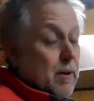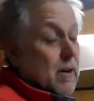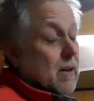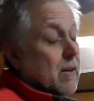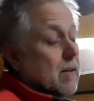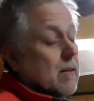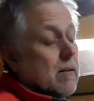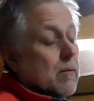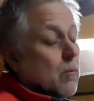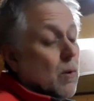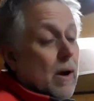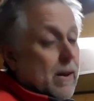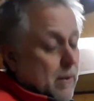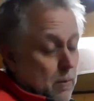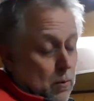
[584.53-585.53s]
But the
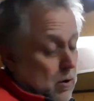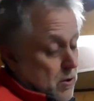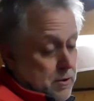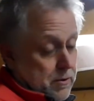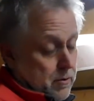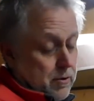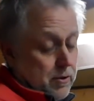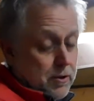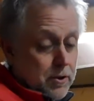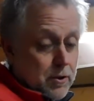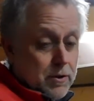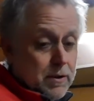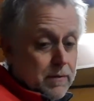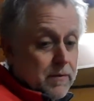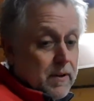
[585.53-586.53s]
weather wasn't
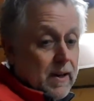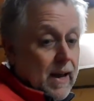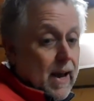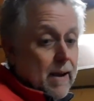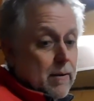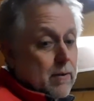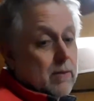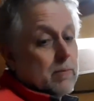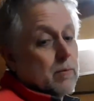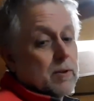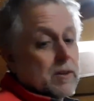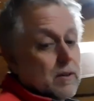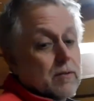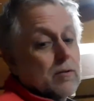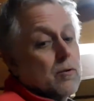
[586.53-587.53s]
conducive to that. We
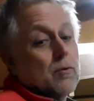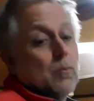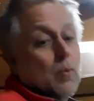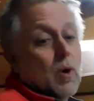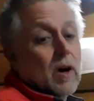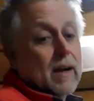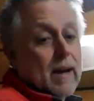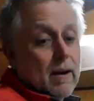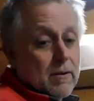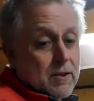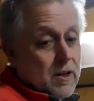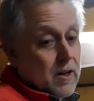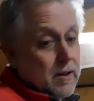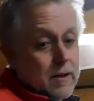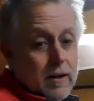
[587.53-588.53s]
couldn't work
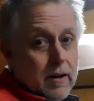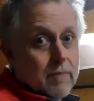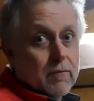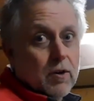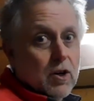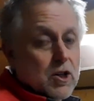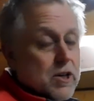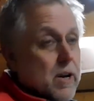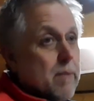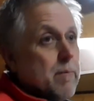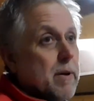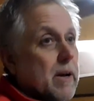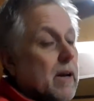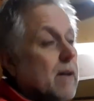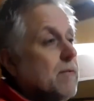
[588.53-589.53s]
outside, and haven't got a shed
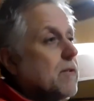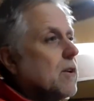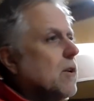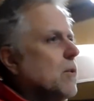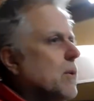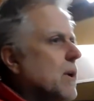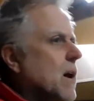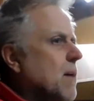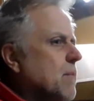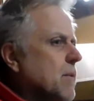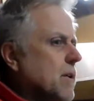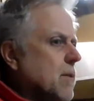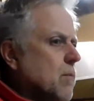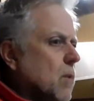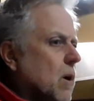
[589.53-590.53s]
big enough to glue it up
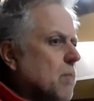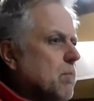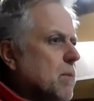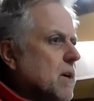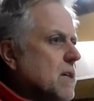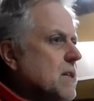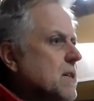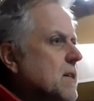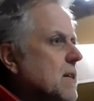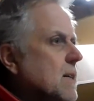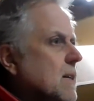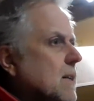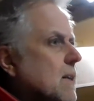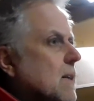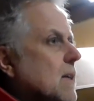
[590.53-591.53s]
in one piece.
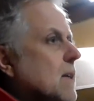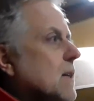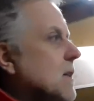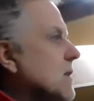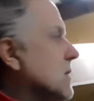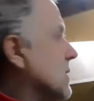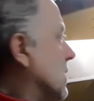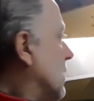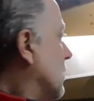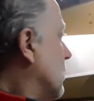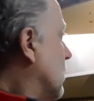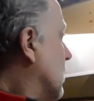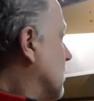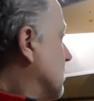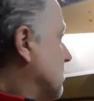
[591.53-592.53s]

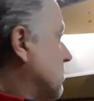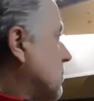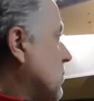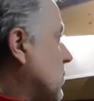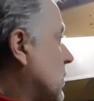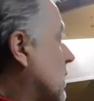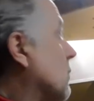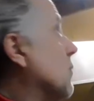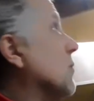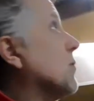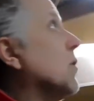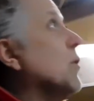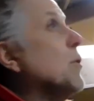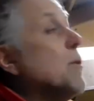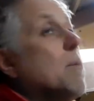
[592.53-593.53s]
So we've
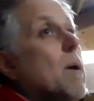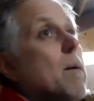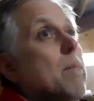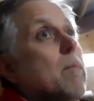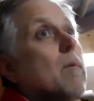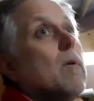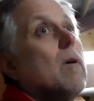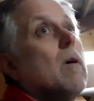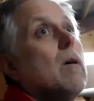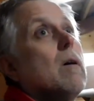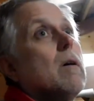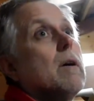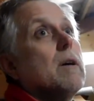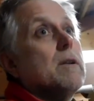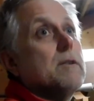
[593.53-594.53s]
glued them up
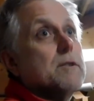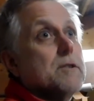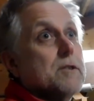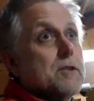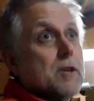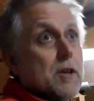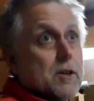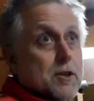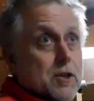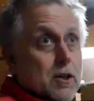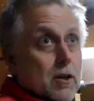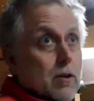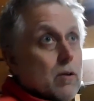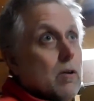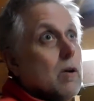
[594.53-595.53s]
in
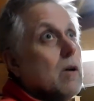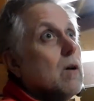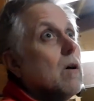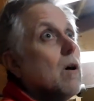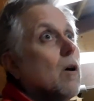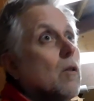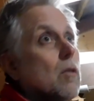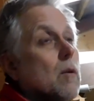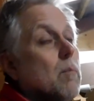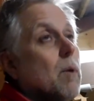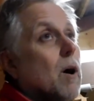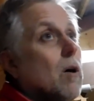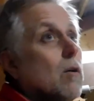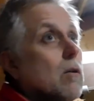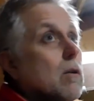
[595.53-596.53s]
situ on the
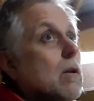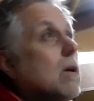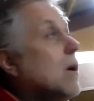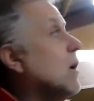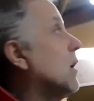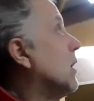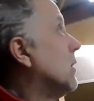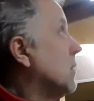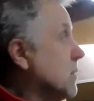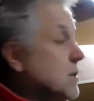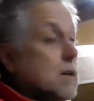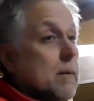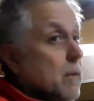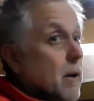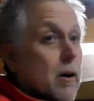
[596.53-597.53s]
boat. It's
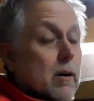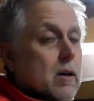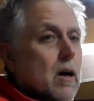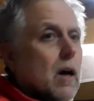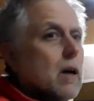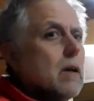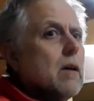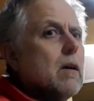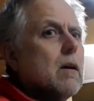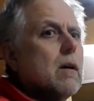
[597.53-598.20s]
come out okay.